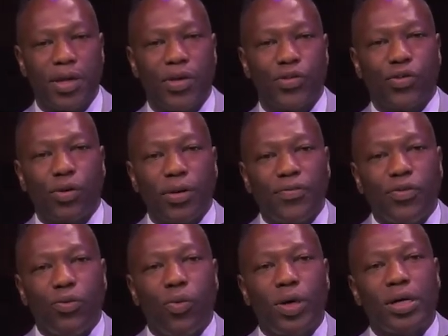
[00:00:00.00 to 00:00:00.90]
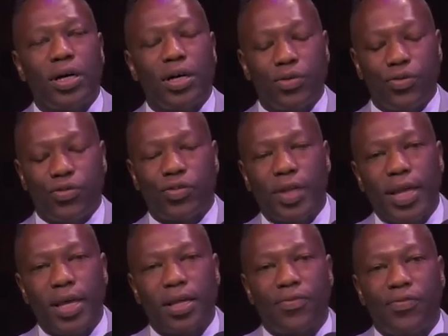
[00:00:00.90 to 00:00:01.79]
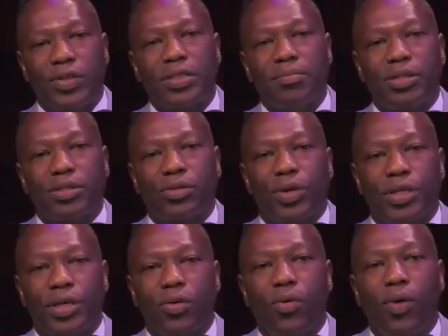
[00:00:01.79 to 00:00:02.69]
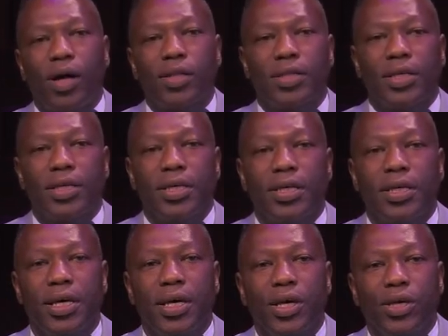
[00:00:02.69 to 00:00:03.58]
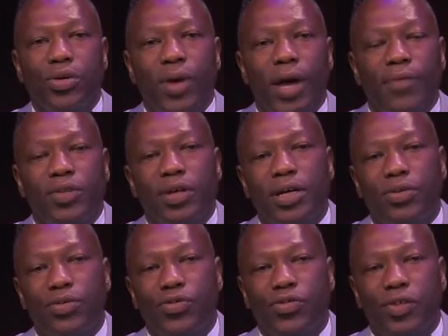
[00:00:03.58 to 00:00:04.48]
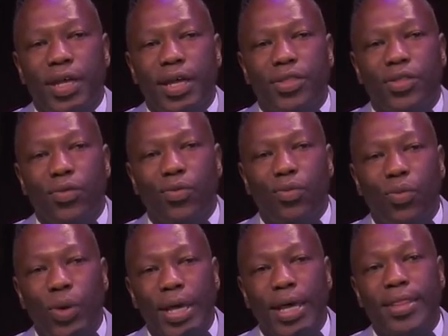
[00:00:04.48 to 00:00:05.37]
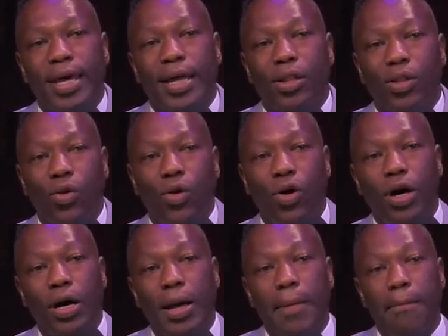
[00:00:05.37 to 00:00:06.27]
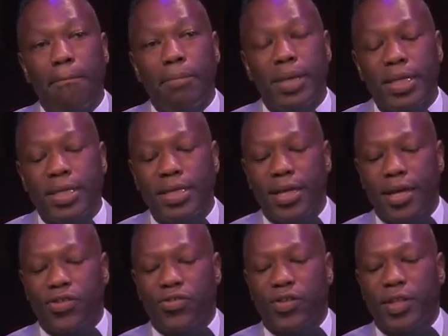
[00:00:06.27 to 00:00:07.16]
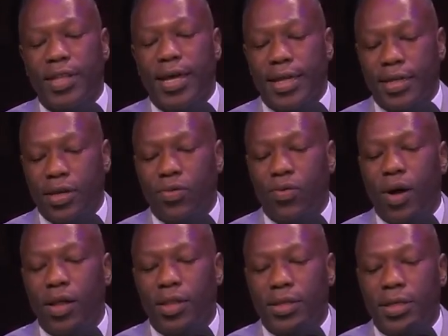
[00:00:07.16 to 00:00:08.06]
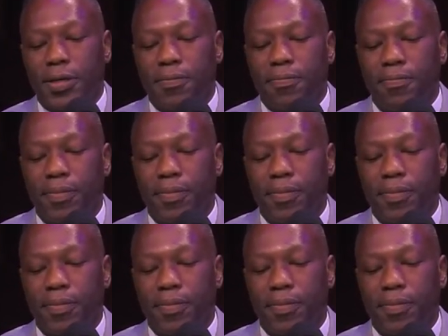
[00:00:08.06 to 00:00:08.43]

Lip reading: So if you want to understand fundamental inequality, you have to understand the way that law mediates that inequality.